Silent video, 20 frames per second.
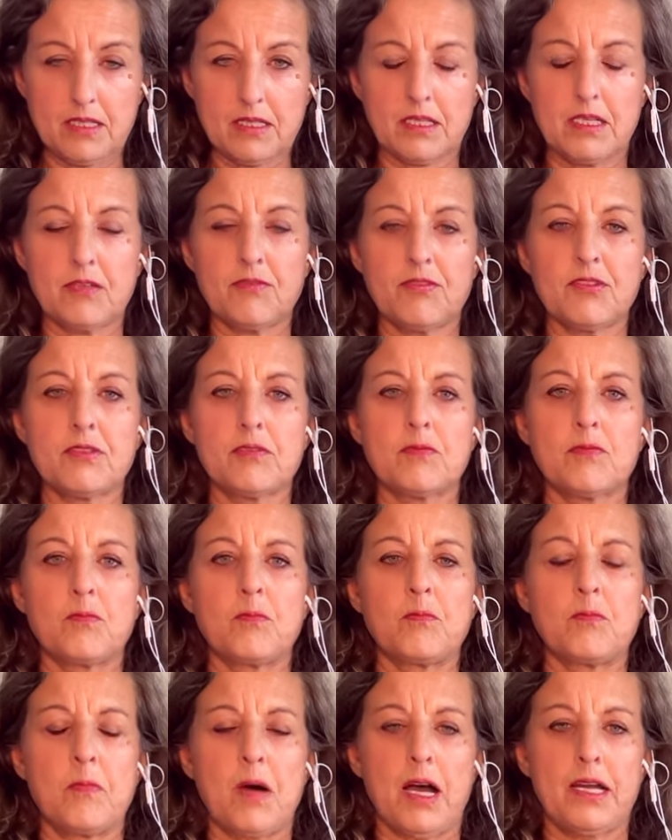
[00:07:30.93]
given
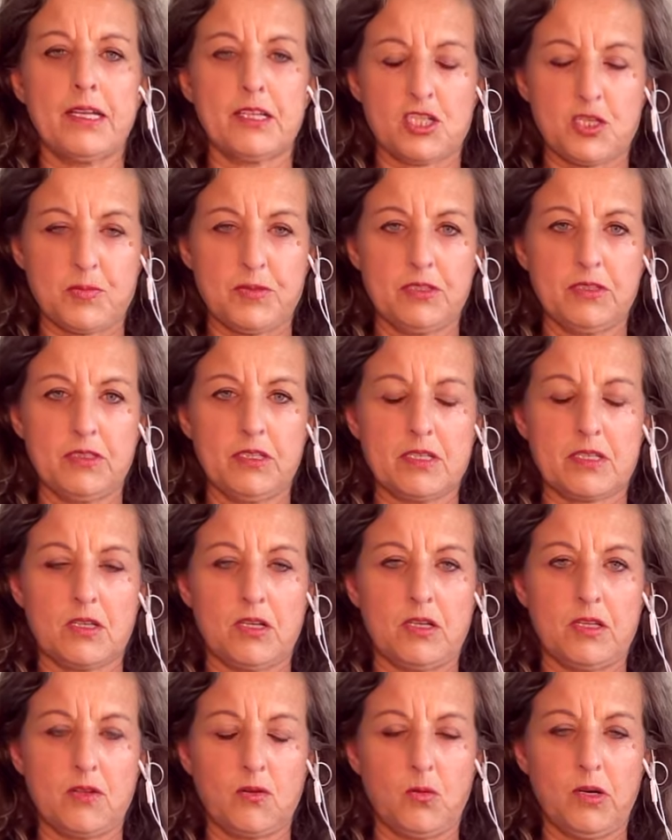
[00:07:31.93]
my experience
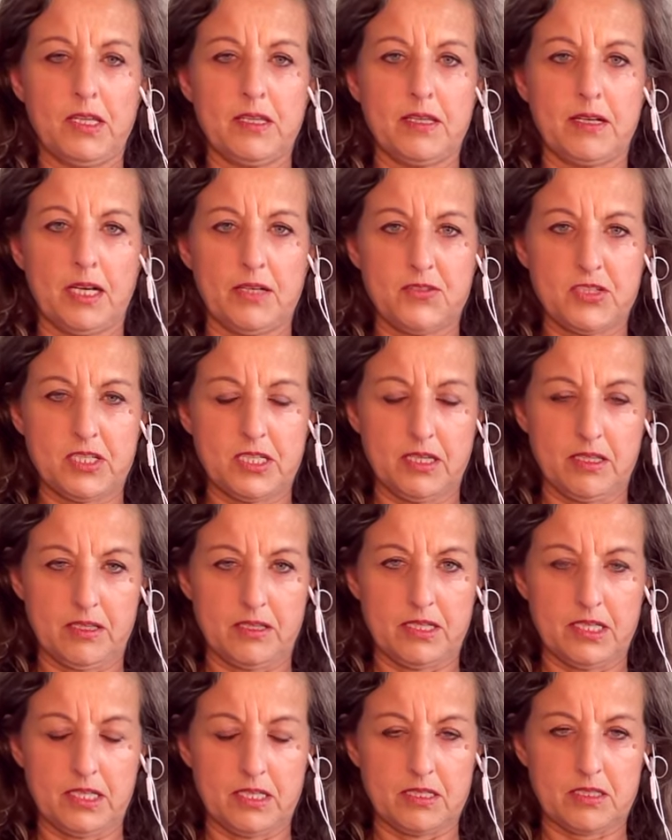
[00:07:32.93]
and the way that I've seen
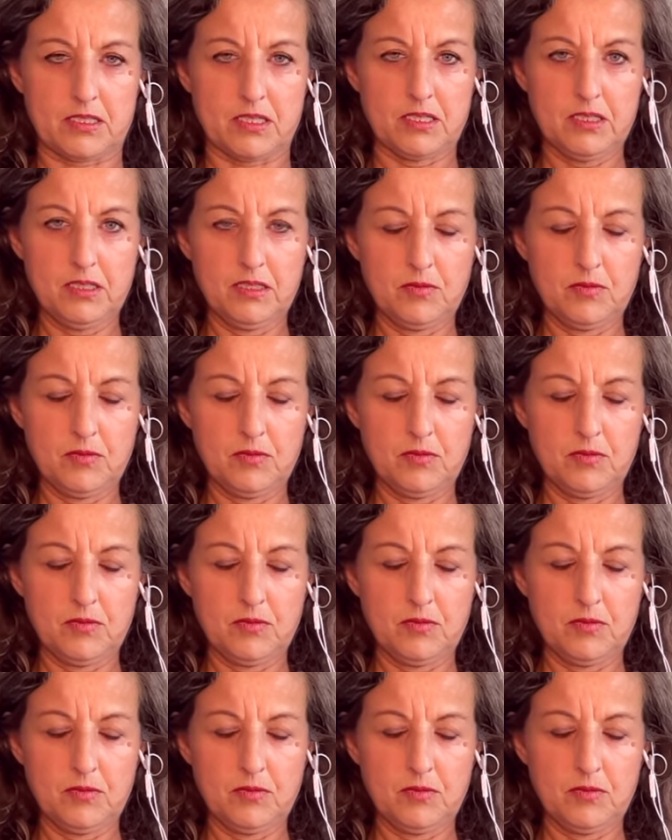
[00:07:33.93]
things